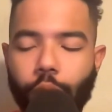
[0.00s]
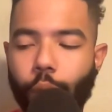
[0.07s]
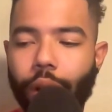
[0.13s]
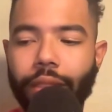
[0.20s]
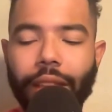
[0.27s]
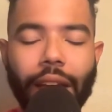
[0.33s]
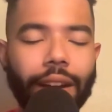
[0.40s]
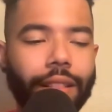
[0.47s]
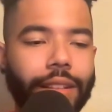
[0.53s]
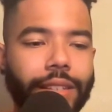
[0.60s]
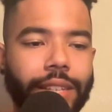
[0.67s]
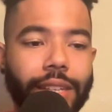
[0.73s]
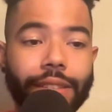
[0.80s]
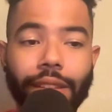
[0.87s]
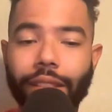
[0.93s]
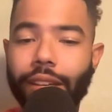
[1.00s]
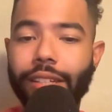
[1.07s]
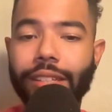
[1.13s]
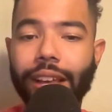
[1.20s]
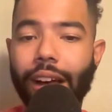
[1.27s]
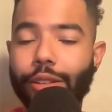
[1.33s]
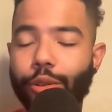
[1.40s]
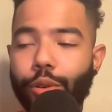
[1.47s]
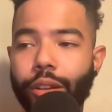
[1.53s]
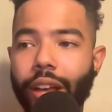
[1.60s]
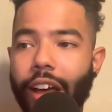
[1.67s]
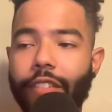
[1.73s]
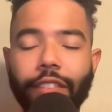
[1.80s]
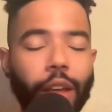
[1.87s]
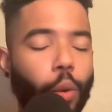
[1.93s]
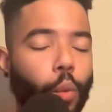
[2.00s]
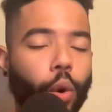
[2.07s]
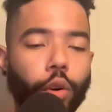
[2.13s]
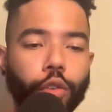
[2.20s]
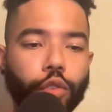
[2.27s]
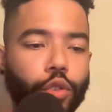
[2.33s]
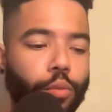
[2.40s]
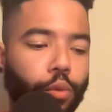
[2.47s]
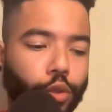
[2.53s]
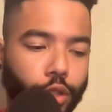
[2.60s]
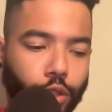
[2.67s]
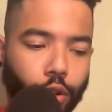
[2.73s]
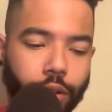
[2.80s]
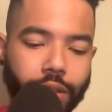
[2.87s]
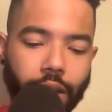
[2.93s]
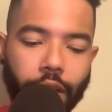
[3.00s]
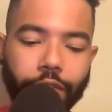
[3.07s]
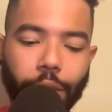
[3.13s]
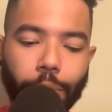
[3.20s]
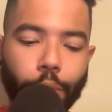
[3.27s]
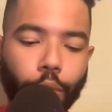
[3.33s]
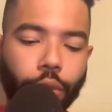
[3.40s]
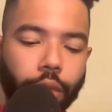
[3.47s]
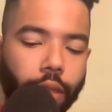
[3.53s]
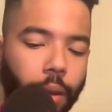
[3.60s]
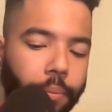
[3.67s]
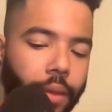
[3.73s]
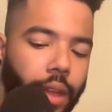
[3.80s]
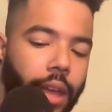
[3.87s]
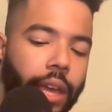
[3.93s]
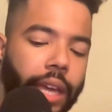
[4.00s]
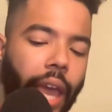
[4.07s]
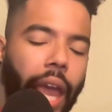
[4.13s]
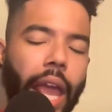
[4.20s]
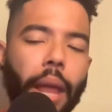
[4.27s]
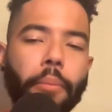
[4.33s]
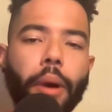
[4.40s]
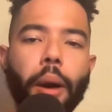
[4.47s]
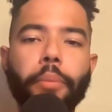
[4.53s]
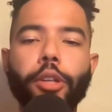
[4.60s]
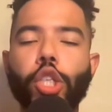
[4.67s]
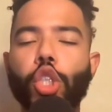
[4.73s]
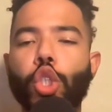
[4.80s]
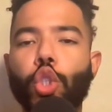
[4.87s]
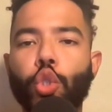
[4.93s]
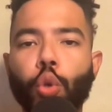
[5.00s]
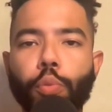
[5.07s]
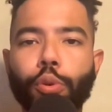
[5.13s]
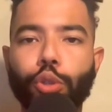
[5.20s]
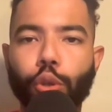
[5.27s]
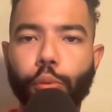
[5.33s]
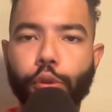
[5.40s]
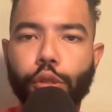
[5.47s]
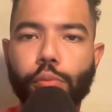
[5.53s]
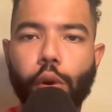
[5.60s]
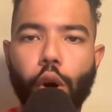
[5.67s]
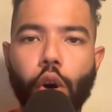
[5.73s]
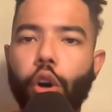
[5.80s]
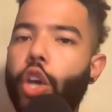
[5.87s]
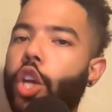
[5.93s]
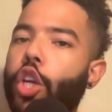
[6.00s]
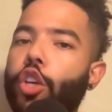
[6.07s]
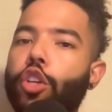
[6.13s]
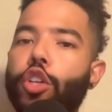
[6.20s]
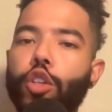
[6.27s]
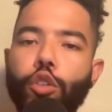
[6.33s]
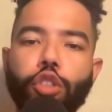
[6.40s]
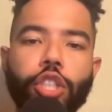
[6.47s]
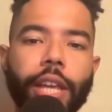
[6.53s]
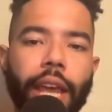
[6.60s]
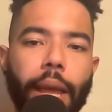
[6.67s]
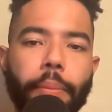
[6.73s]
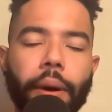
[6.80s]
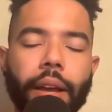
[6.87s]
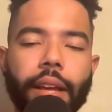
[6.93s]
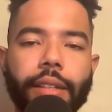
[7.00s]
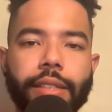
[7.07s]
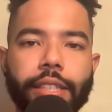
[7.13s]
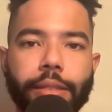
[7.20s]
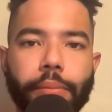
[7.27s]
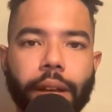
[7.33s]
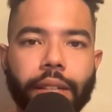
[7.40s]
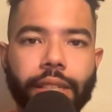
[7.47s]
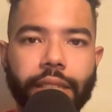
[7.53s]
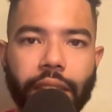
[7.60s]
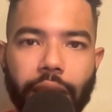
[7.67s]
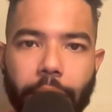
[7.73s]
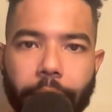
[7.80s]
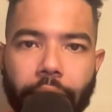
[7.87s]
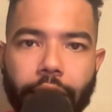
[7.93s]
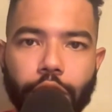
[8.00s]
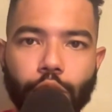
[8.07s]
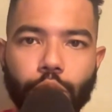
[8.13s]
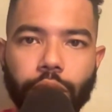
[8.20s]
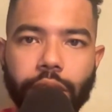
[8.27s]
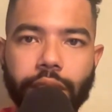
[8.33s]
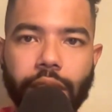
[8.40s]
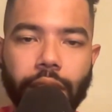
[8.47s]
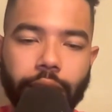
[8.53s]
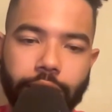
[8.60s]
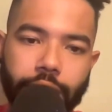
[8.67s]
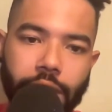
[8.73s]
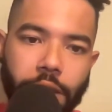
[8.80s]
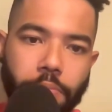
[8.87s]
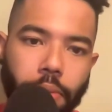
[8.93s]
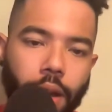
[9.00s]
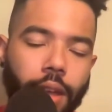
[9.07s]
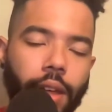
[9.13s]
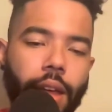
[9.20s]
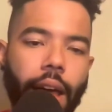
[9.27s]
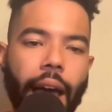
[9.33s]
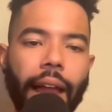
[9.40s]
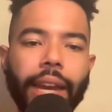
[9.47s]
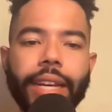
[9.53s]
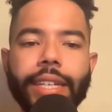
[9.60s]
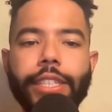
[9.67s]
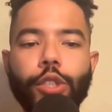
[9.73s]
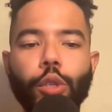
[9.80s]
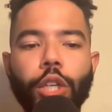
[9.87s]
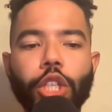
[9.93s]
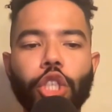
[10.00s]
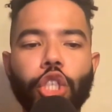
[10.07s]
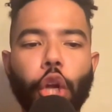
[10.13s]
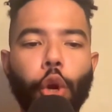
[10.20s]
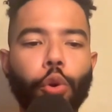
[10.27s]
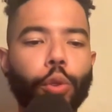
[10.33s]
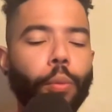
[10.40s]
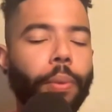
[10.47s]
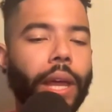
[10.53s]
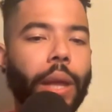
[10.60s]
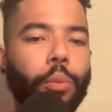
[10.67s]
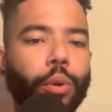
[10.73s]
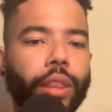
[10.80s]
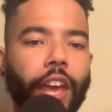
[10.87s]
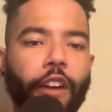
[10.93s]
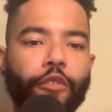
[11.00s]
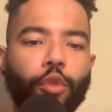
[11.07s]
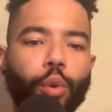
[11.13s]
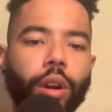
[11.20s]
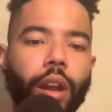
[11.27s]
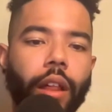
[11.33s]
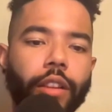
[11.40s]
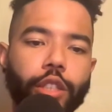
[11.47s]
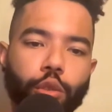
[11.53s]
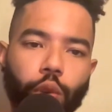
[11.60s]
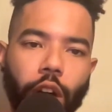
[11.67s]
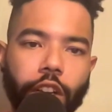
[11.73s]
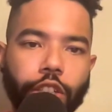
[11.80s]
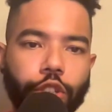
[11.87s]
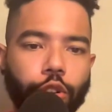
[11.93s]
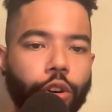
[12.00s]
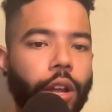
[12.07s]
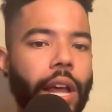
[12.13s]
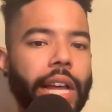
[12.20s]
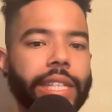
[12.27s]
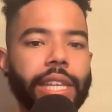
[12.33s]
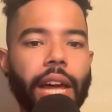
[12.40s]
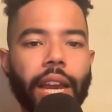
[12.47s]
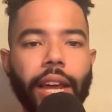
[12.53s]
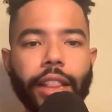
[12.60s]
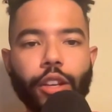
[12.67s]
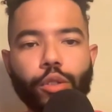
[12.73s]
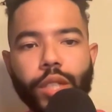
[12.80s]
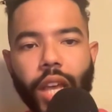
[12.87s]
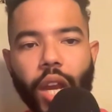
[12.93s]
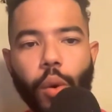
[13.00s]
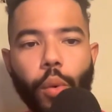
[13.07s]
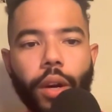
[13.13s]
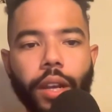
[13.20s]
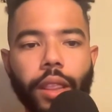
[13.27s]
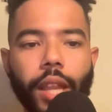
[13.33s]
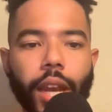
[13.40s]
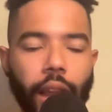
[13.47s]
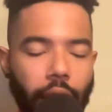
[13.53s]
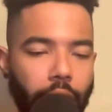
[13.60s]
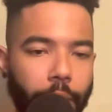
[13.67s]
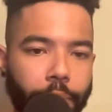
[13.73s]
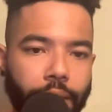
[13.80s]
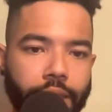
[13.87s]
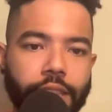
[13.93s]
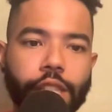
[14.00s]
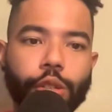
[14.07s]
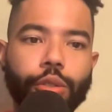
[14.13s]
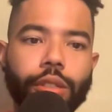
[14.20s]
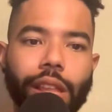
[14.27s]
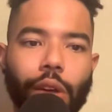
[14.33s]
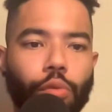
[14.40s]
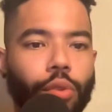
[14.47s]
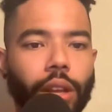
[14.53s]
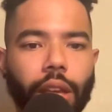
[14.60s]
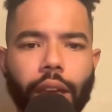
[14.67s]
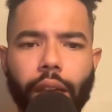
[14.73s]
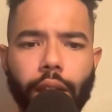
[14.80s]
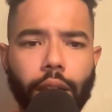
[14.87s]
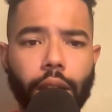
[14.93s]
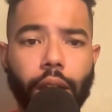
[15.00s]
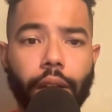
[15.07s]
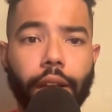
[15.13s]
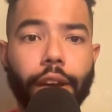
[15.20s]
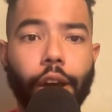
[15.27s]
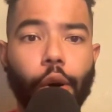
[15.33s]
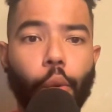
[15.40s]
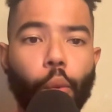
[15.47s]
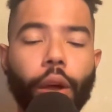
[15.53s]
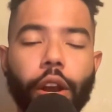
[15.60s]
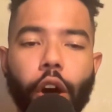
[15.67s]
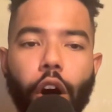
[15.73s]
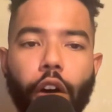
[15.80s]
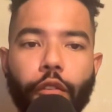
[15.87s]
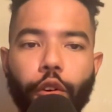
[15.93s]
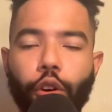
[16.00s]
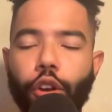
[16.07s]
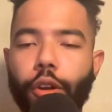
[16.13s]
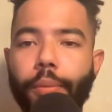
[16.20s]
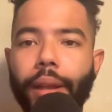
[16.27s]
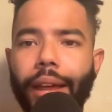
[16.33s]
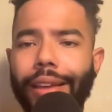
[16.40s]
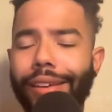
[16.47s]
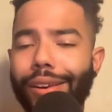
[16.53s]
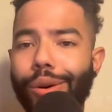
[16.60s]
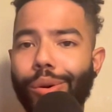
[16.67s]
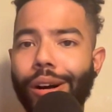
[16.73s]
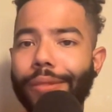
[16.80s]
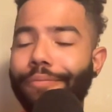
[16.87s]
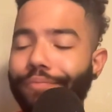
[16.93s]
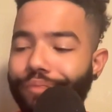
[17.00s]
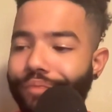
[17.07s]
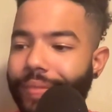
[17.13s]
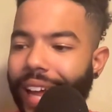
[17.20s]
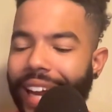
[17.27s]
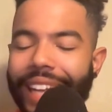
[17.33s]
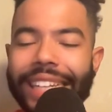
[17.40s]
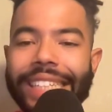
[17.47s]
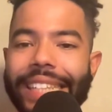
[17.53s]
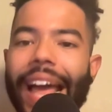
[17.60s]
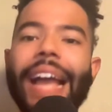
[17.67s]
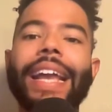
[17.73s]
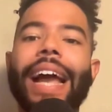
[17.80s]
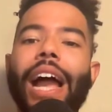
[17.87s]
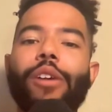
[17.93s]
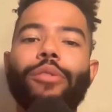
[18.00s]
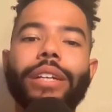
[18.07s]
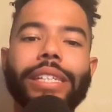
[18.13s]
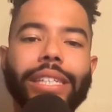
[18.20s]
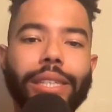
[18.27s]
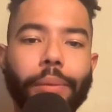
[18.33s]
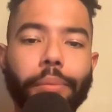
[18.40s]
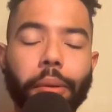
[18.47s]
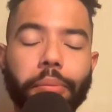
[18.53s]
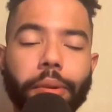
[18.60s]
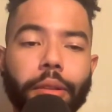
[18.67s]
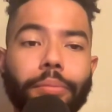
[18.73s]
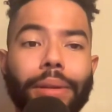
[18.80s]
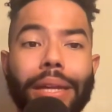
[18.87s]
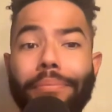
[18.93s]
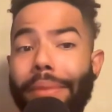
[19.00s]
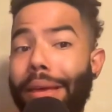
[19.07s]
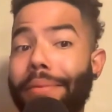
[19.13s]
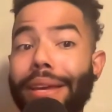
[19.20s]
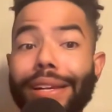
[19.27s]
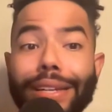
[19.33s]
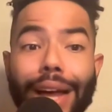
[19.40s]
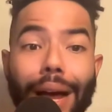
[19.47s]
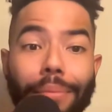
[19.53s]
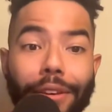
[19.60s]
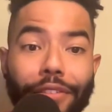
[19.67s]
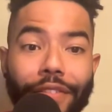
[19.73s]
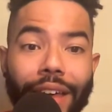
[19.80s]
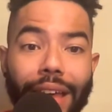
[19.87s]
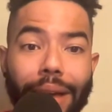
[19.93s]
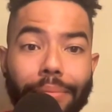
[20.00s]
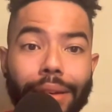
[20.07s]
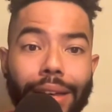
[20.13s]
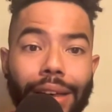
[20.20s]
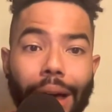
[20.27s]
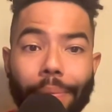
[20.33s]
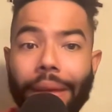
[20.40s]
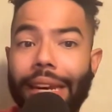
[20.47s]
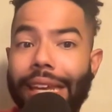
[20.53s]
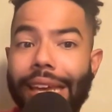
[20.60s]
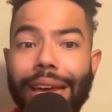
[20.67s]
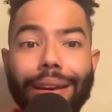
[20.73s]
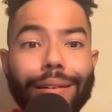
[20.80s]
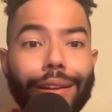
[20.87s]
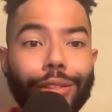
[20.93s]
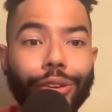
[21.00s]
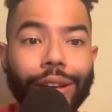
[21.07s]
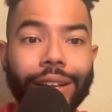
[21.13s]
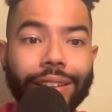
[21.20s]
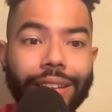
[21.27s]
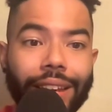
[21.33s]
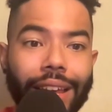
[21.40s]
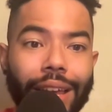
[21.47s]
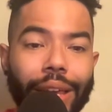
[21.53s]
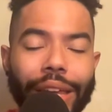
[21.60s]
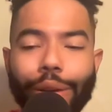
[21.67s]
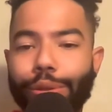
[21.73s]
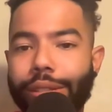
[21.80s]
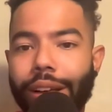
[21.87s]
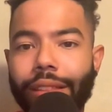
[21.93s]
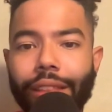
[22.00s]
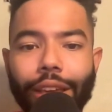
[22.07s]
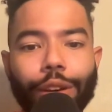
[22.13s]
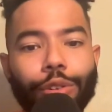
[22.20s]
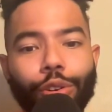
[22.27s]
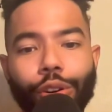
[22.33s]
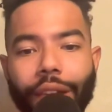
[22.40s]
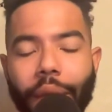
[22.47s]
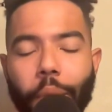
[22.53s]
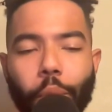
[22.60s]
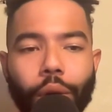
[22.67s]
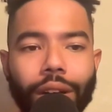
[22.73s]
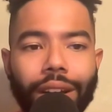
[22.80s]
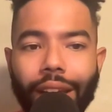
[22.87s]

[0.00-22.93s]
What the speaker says: We're at the end of the season. These guys only gonna have like 1 or 2 more starts left, and both of them came up super duper small in a huge game against this Mets team, and it's really sad to see. But at least you can share the blame with everyone on this roster. It's not like there was anyone in the lineup this series that really, you know, went off, or you could be like, you know what, at least that guy really stepped up to the plate. Maybe a Tommy Pham. I mean, he had another hit today. He was kind of the hero in game one.